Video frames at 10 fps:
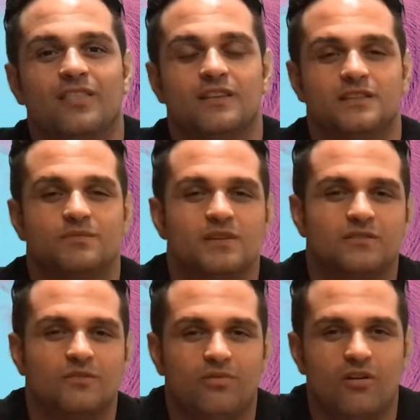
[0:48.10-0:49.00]
This is
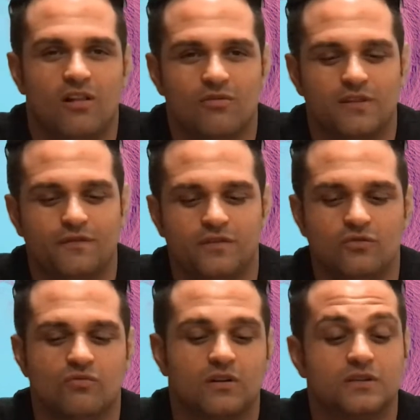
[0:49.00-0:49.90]
Mr. DePaul with a
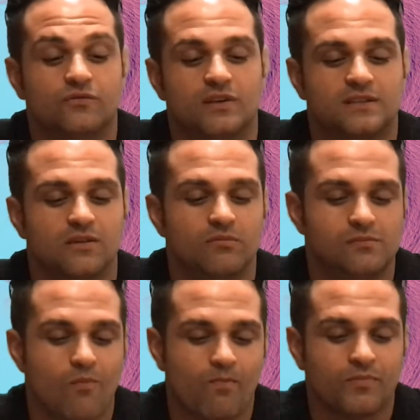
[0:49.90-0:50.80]
few words of wisdom.
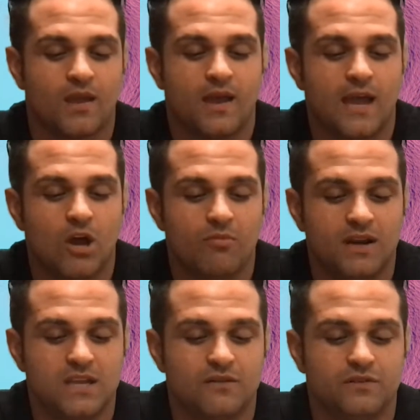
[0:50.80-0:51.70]
How
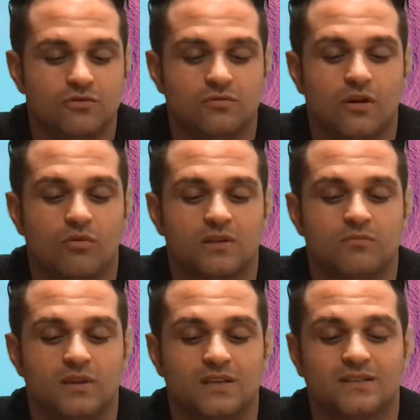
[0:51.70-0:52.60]
many of you know what it
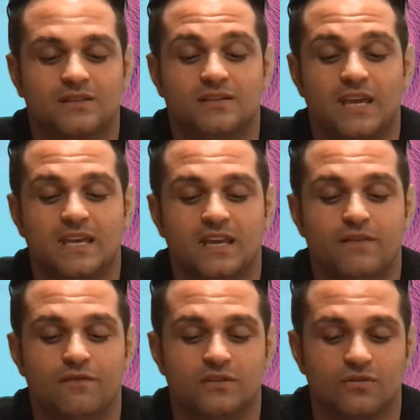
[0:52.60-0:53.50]
means to take
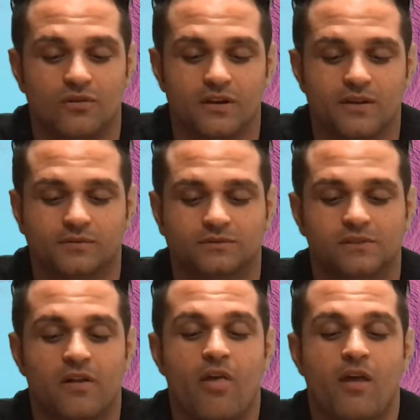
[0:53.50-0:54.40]
inventory?
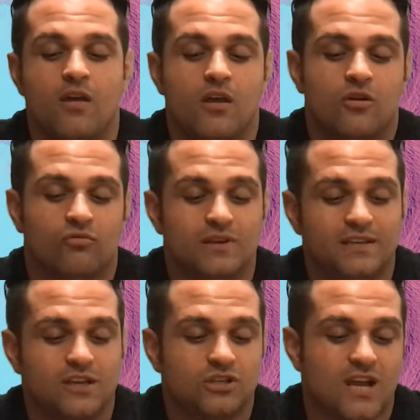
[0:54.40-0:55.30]

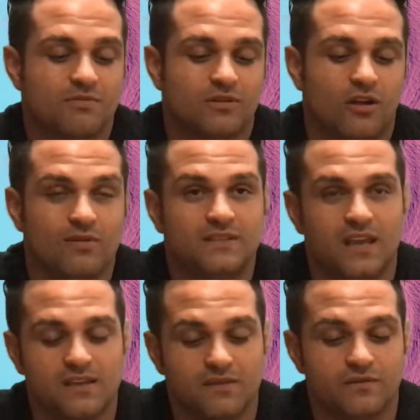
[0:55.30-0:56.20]
Retail shops are always
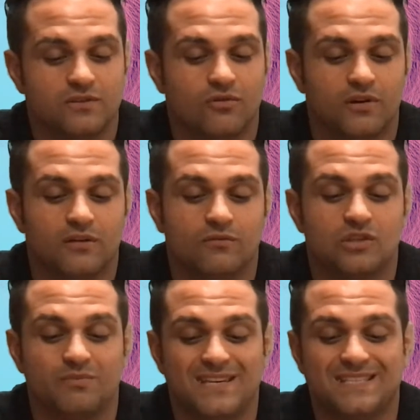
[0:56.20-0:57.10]
taking inventory,
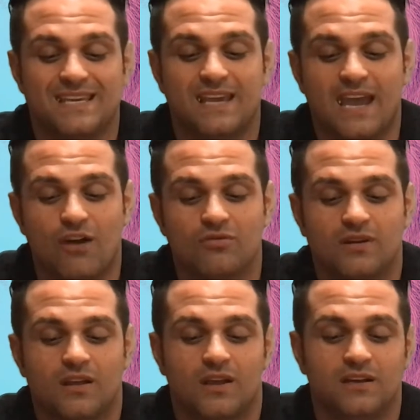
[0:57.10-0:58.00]
which means they count
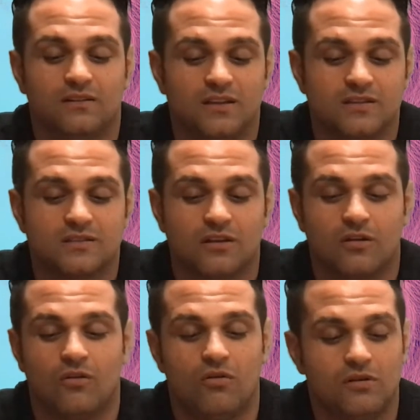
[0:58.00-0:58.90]
and list
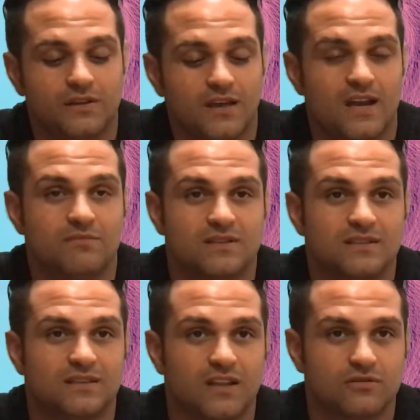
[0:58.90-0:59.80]
all the items
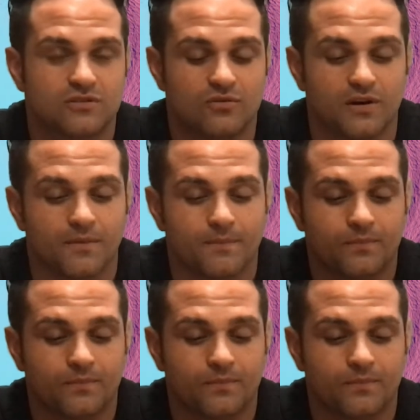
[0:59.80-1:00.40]
inside the store.